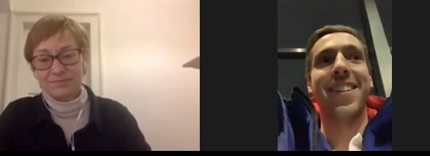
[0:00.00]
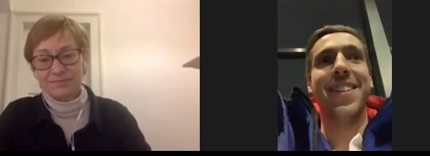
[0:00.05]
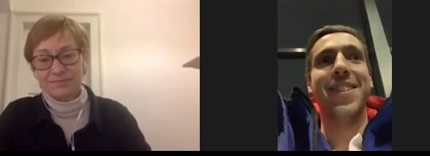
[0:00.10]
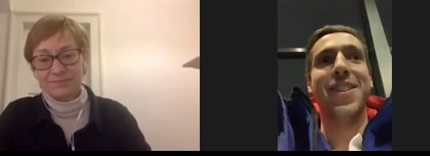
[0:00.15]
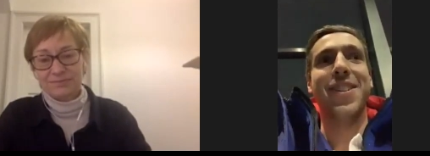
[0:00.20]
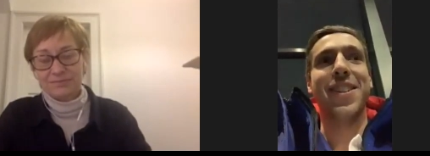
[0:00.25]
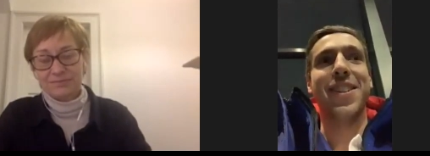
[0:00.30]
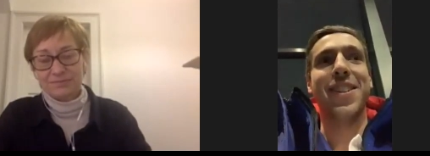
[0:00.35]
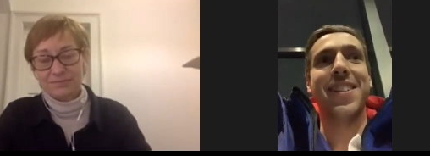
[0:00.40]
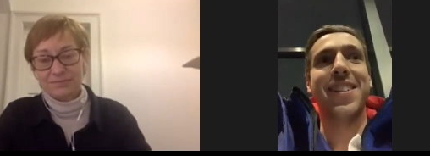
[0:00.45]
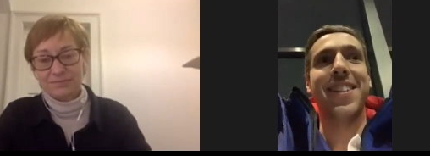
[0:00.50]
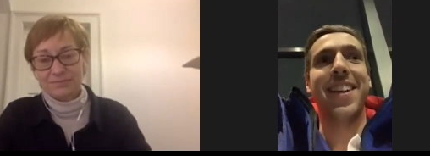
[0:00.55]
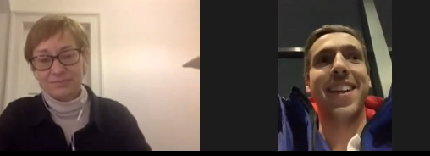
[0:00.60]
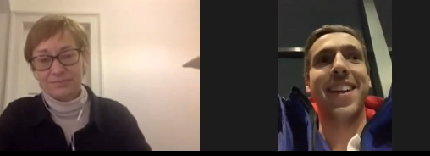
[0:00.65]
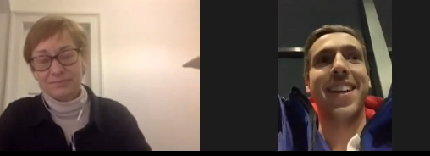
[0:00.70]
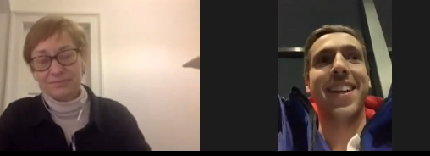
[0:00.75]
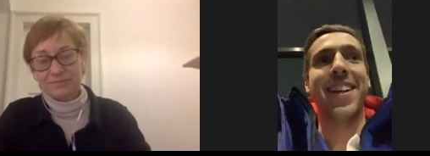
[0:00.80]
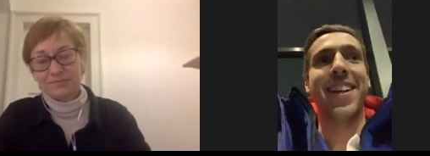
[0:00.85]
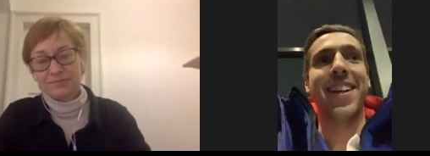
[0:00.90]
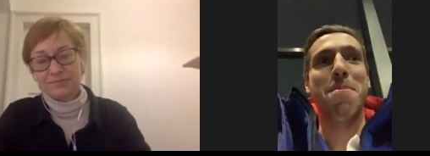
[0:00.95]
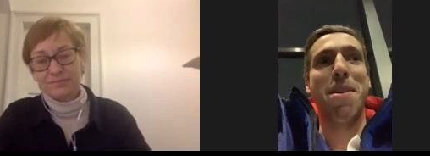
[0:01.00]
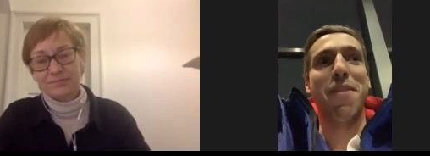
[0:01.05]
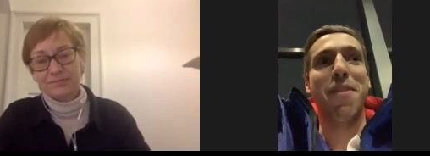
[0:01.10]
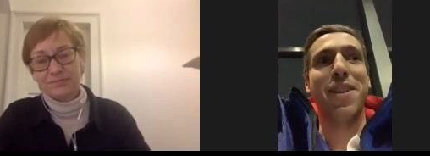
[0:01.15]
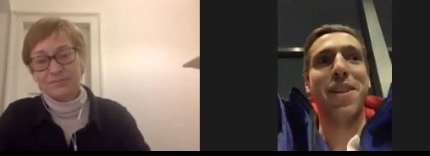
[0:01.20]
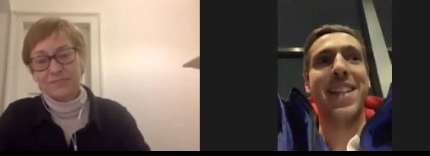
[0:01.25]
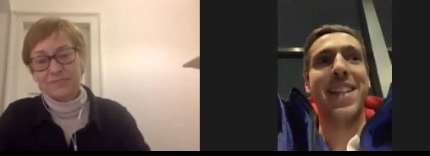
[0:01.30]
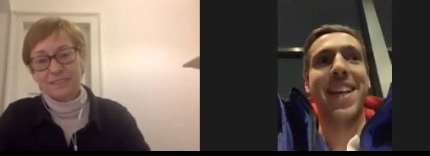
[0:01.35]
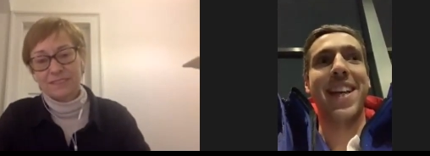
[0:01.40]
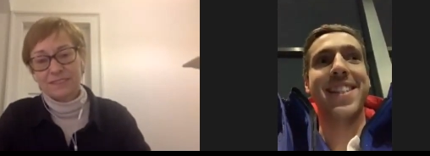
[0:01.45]
Speaker 1: are just yeah a bit of a
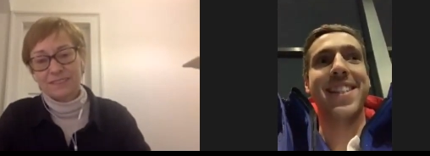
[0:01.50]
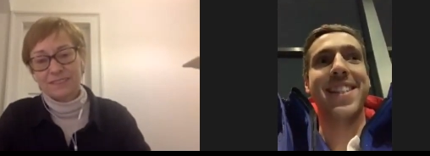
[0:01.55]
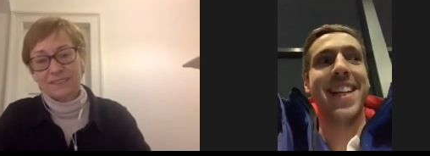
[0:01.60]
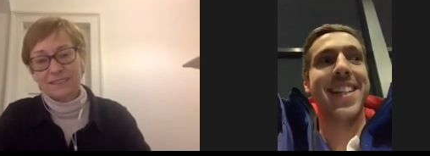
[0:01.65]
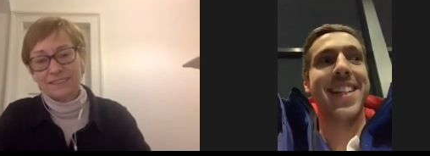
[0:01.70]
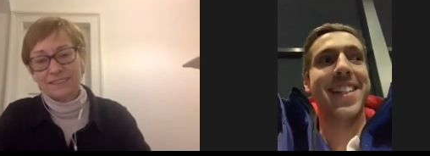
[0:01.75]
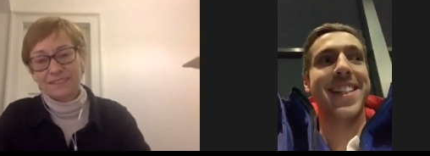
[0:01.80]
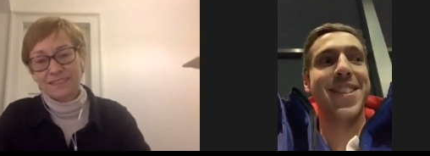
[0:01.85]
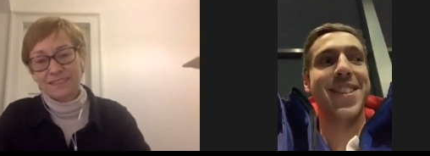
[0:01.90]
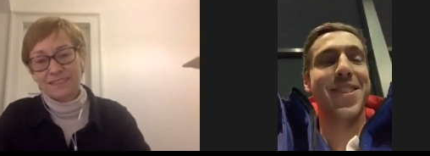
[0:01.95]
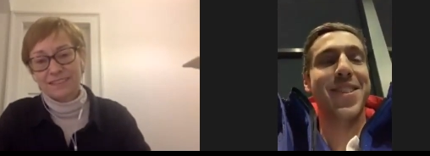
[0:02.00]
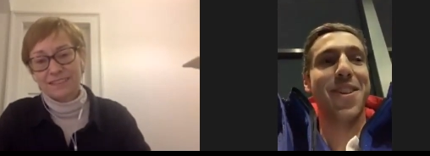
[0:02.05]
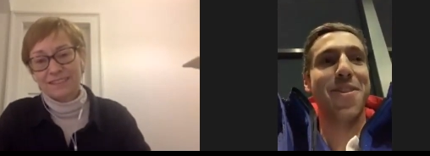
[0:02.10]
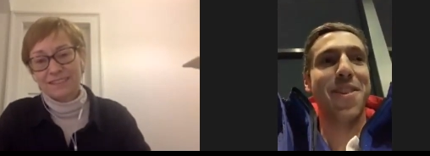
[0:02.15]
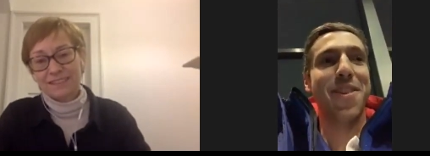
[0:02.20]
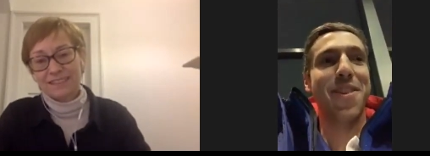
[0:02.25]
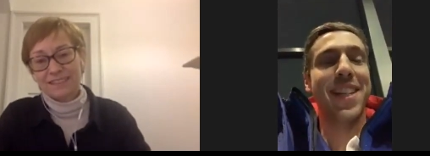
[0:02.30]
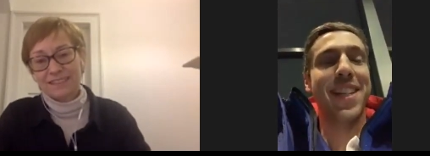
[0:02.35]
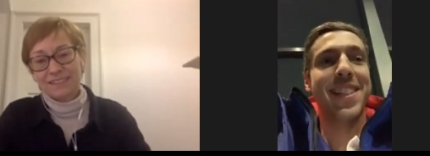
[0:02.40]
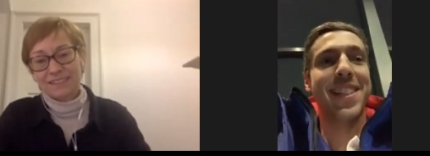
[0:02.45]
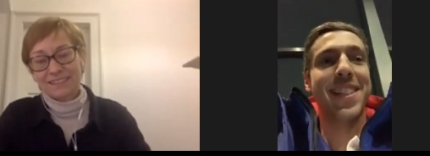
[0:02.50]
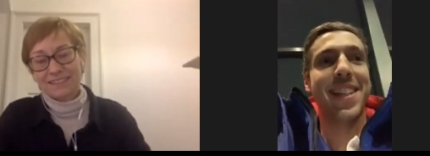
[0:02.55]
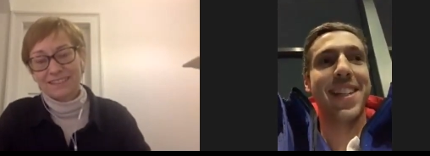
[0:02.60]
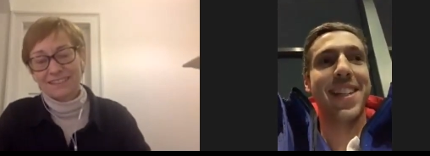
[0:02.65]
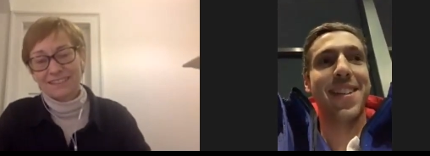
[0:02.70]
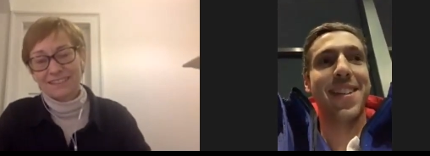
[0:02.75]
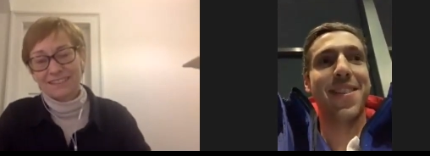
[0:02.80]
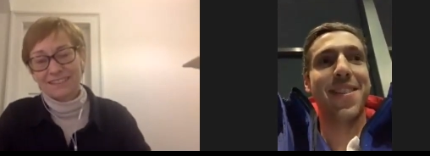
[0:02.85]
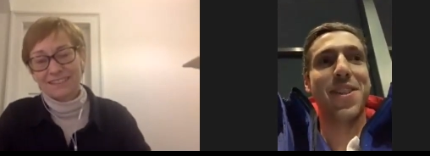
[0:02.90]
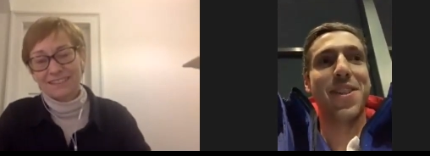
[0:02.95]
death sentence on race day.
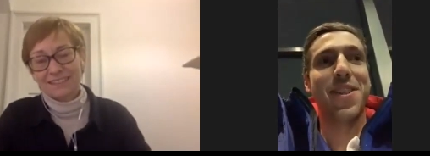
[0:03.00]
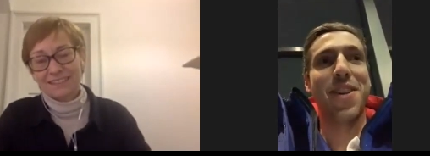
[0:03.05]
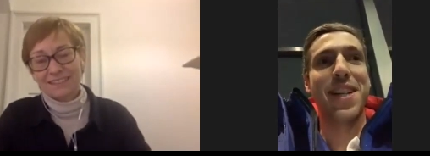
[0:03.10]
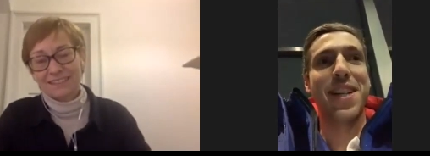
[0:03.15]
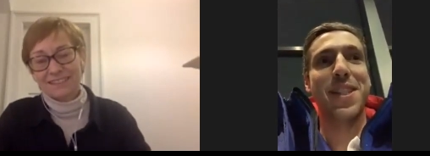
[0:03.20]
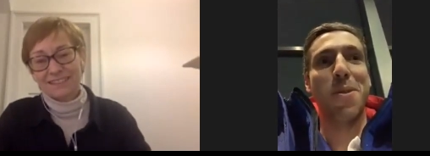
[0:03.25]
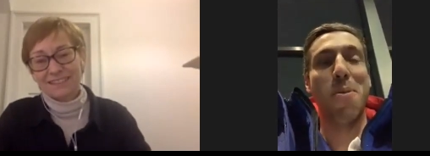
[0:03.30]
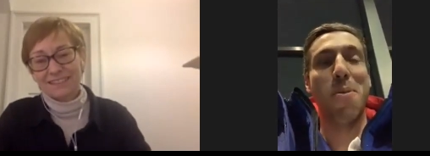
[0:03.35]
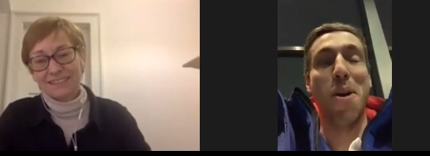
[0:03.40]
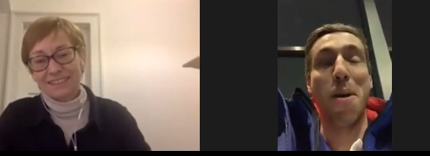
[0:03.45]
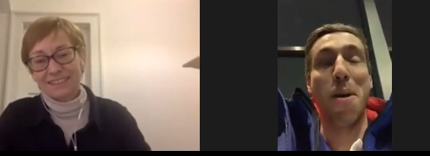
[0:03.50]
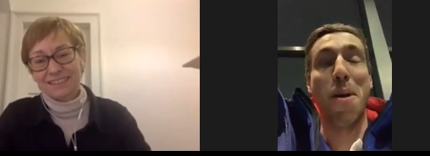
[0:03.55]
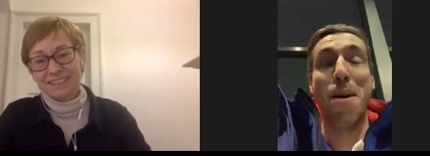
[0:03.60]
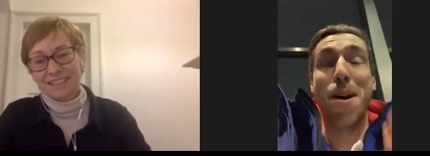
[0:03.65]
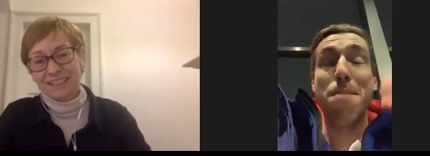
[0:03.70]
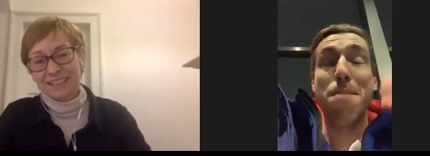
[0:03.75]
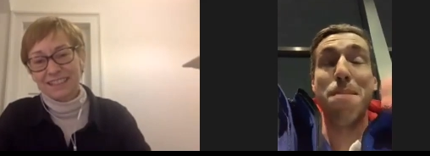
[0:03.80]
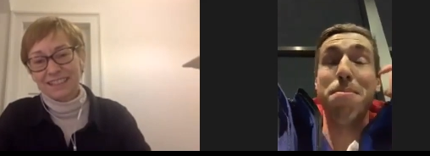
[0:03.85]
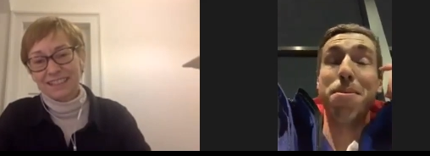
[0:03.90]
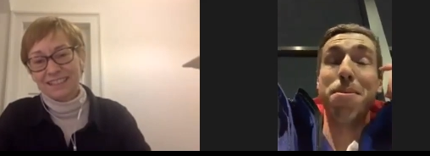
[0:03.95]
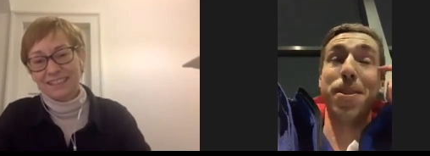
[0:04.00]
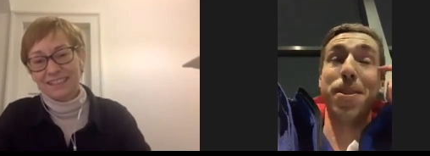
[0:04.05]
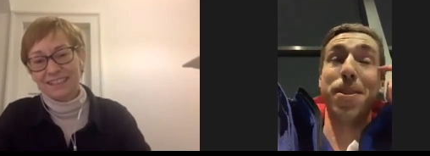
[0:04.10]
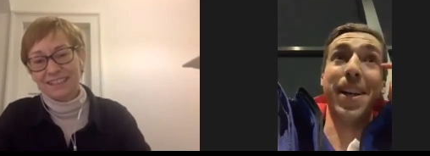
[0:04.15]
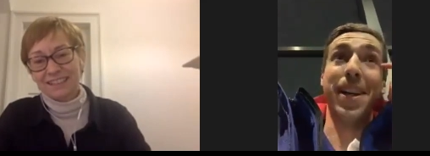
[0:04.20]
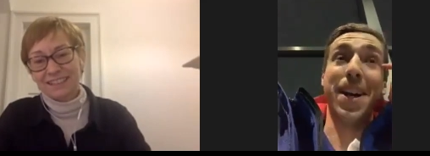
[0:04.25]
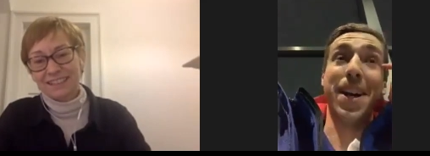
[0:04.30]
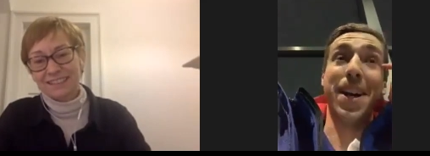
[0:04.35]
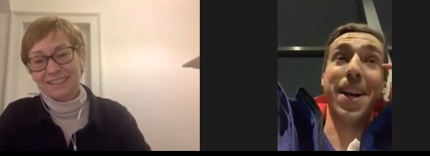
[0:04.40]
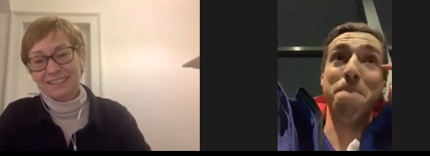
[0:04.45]
I tried to warm yeah. up,
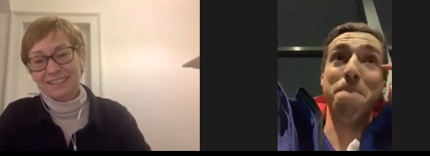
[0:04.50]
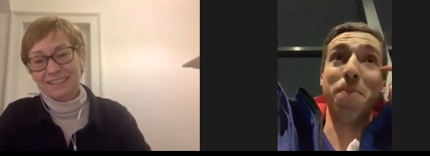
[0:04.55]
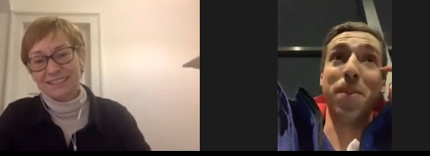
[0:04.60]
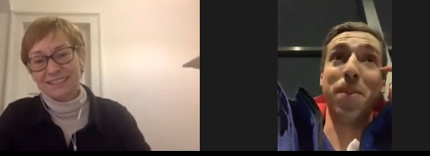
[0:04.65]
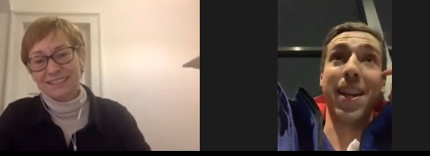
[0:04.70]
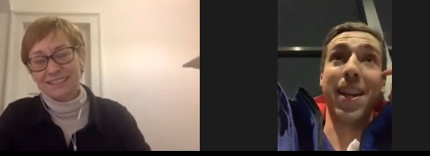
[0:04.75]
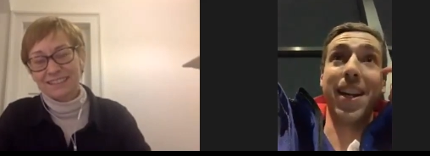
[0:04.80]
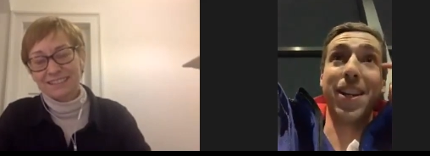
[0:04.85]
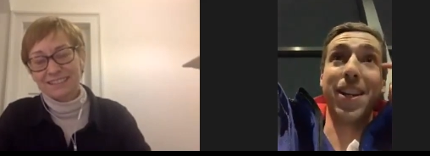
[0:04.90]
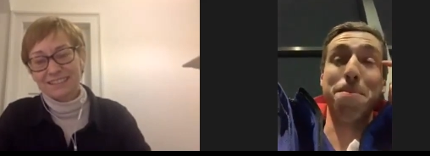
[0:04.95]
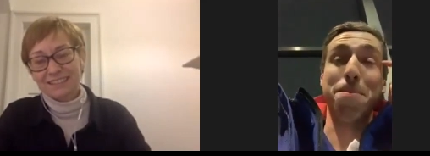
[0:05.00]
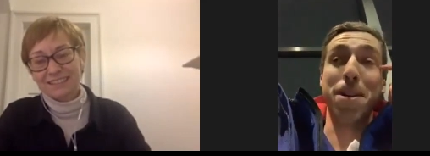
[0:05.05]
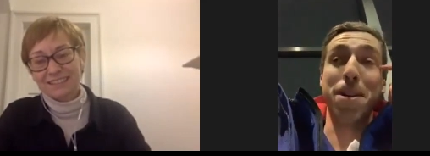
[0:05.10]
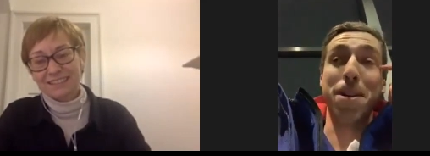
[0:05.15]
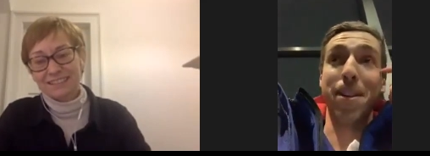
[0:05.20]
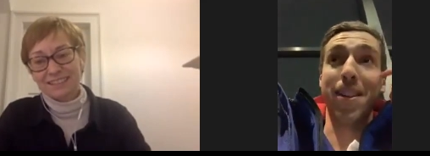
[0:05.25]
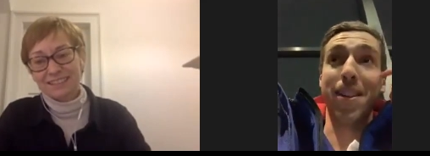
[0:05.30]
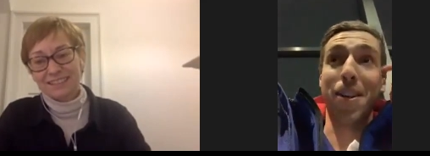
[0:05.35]
um, and I could barely